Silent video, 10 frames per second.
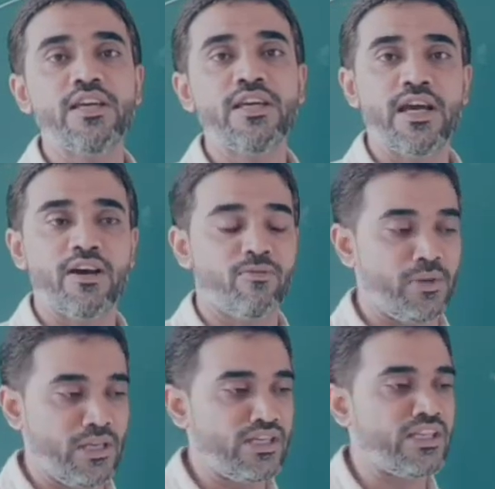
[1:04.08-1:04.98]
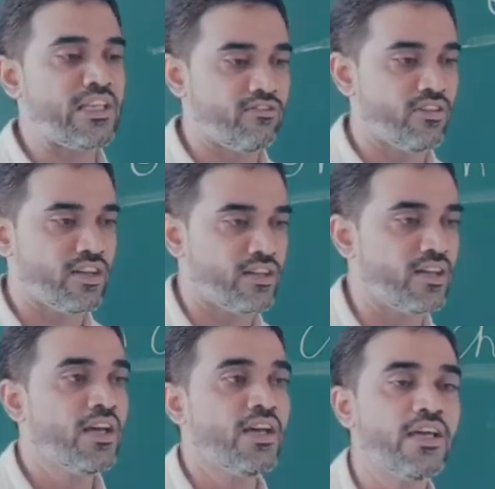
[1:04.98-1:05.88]
have been given
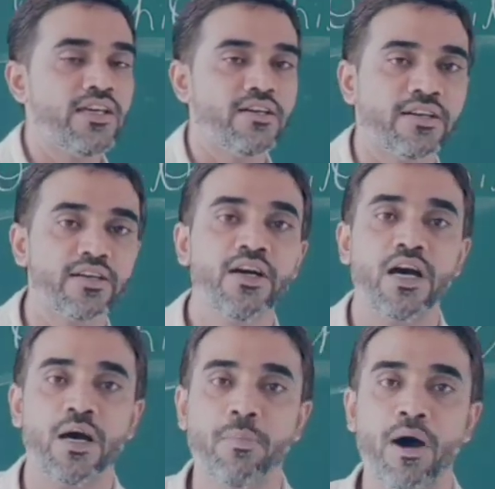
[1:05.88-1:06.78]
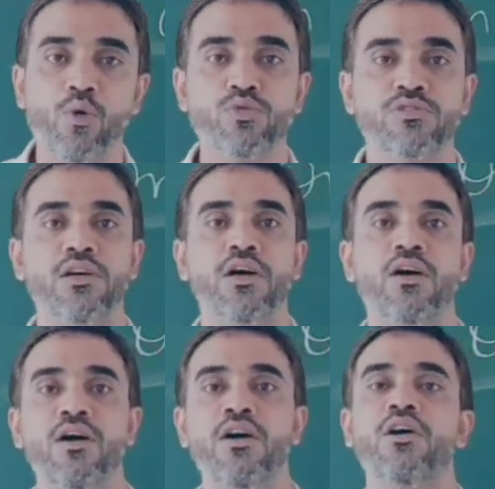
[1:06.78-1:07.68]
here about
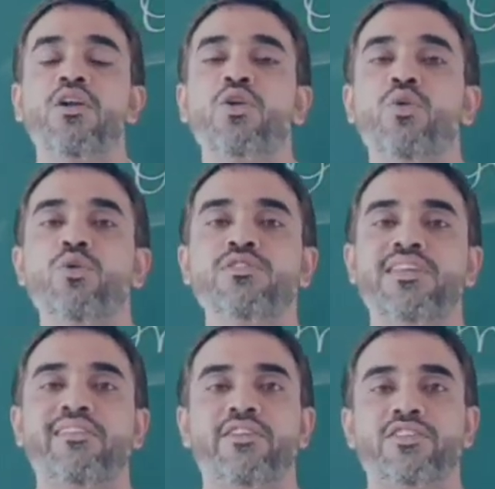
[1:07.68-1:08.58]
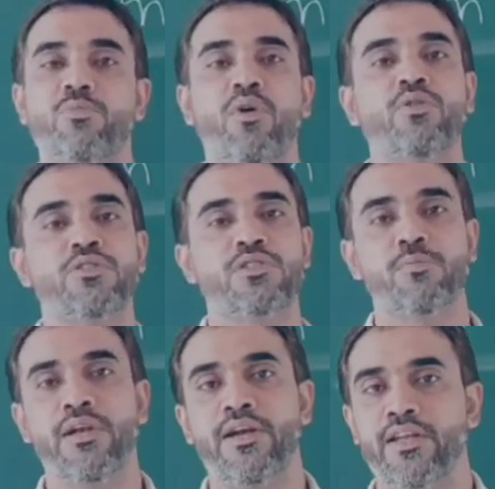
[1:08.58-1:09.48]
the roles and
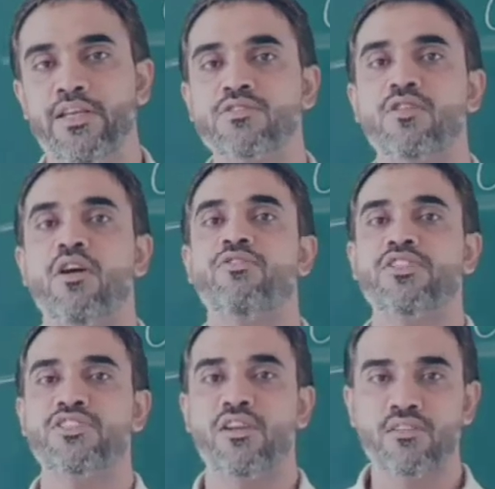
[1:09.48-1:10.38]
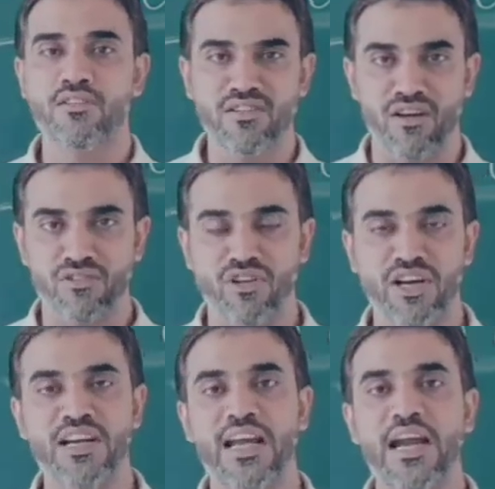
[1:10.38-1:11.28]
responsibilities of a children on
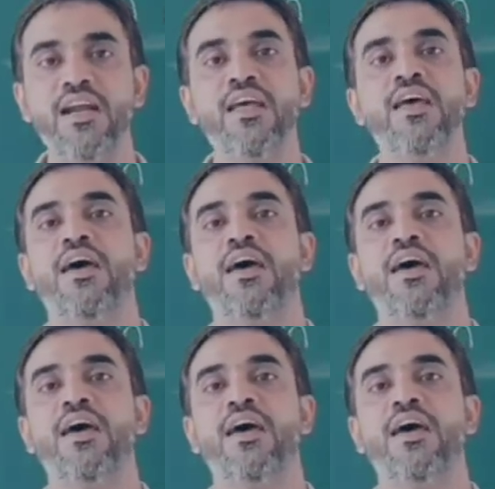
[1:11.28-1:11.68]
one hand,